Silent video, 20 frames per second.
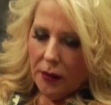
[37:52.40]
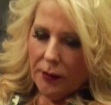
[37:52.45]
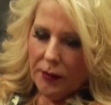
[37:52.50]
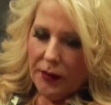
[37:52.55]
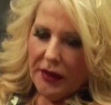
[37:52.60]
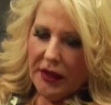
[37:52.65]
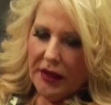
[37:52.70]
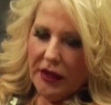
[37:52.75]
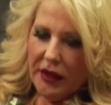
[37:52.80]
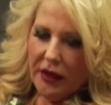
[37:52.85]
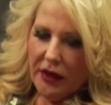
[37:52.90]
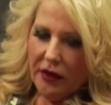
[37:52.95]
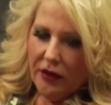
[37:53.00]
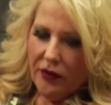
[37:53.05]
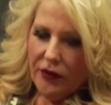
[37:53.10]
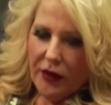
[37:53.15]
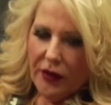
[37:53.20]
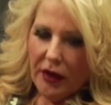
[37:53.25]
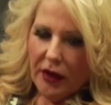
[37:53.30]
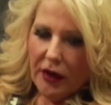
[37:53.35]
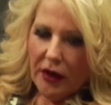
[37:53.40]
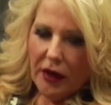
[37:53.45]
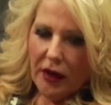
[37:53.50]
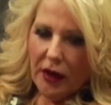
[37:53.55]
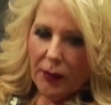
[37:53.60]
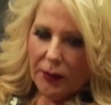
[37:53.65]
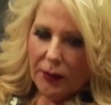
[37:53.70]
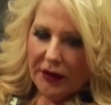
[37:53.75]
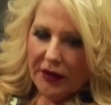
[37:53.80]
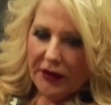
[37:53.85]
be of
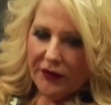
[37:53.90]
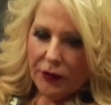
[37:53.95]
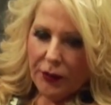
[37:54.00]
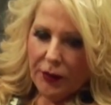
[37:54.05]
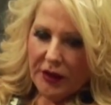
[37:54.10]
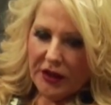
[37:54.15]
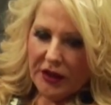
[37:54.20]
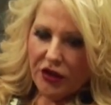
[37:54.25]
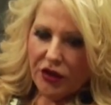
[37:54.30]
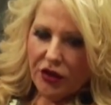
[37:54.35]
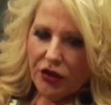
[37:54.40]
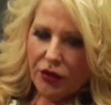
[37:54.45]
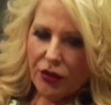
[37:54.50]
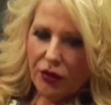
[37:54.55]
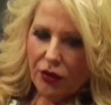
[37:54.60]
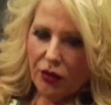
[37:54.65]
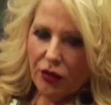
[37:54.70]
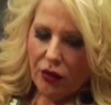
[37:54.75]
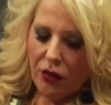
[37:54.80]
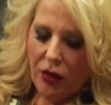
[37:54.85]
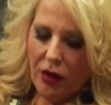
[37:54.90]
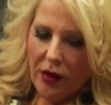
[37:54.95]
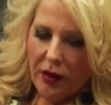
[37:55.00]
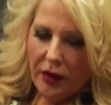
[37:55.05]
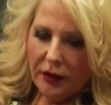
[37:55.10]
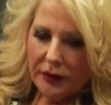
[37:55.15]
upliftment to